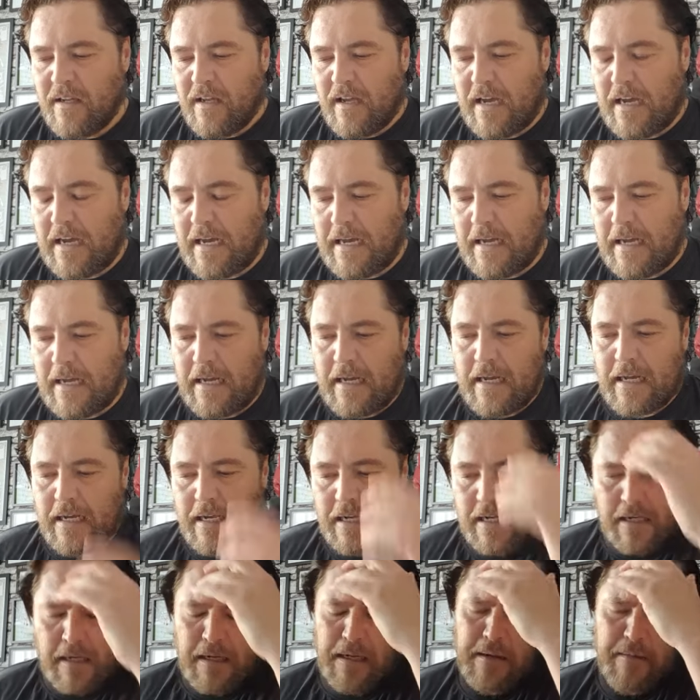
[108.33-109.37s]
I
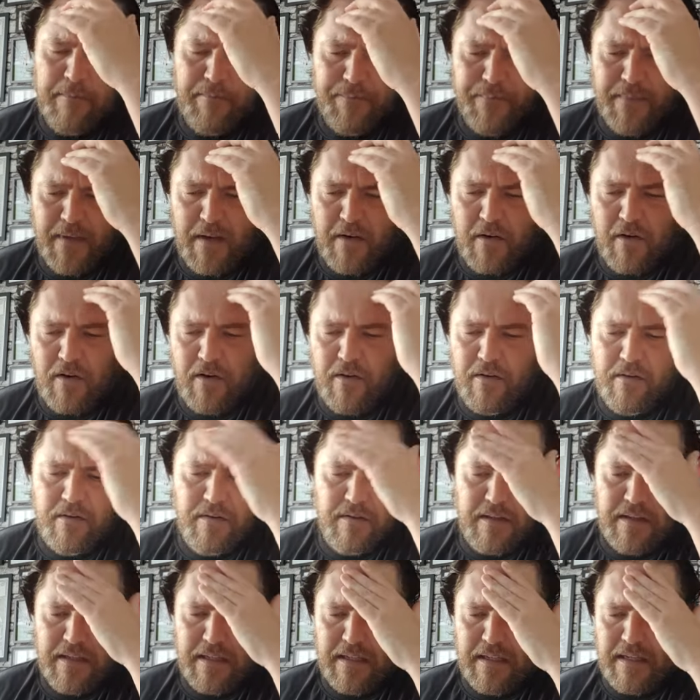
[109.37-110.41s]

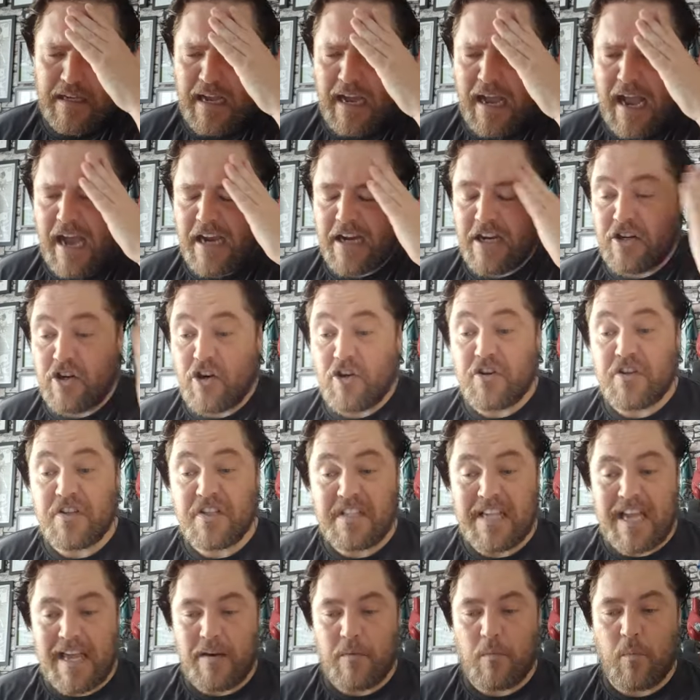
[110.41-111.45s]
can
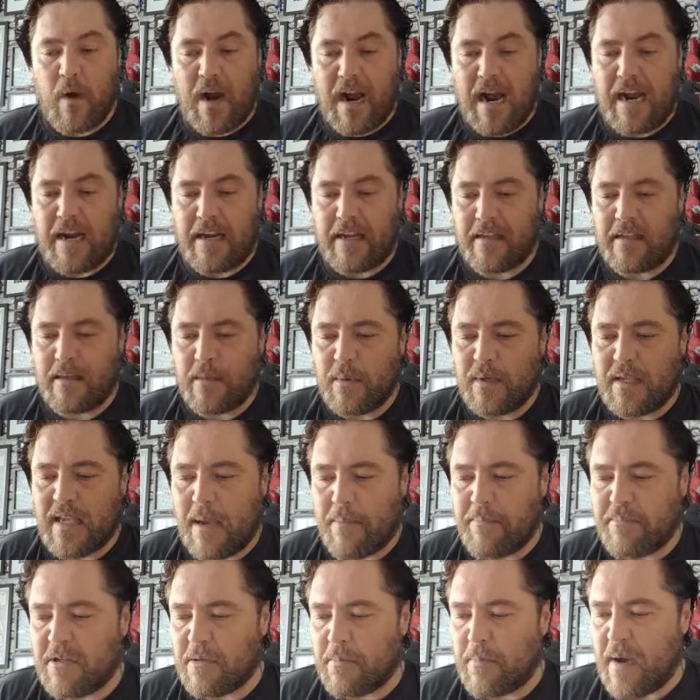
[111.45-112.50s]
understand why they were
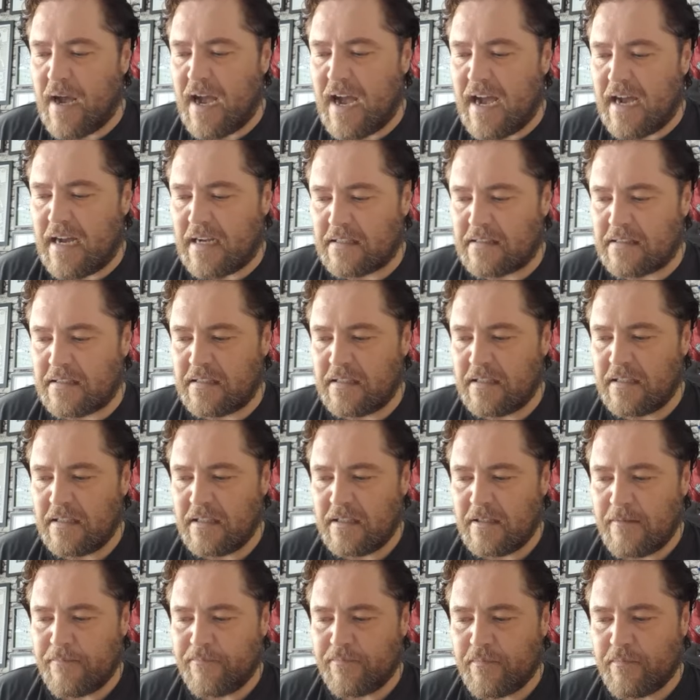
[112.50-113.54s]
kept apart,
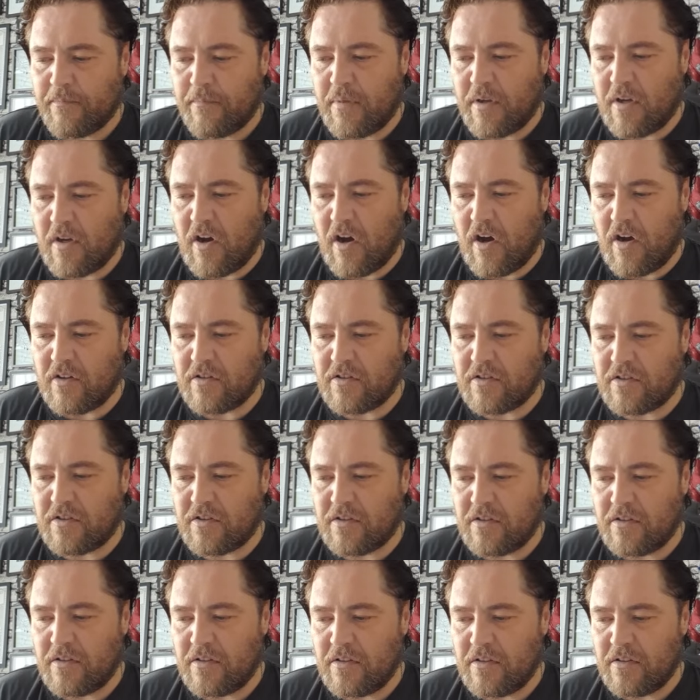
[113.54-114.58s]

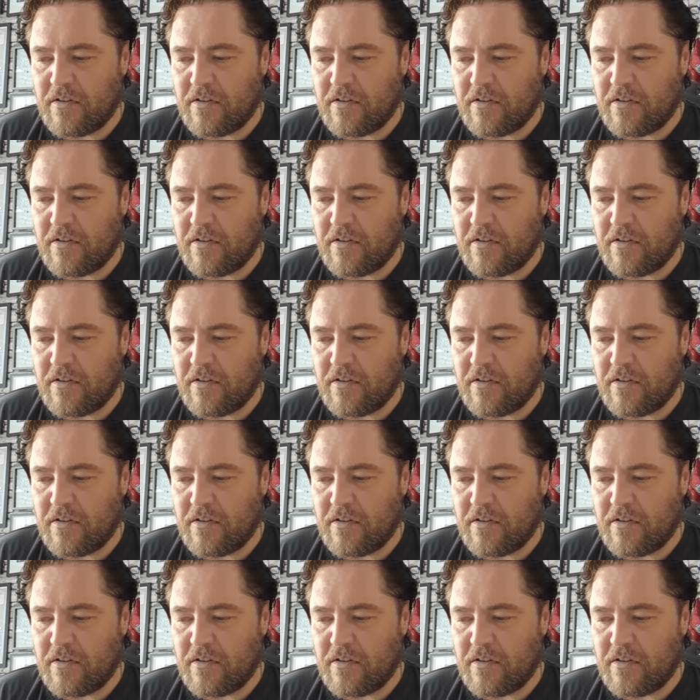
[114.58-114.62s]
because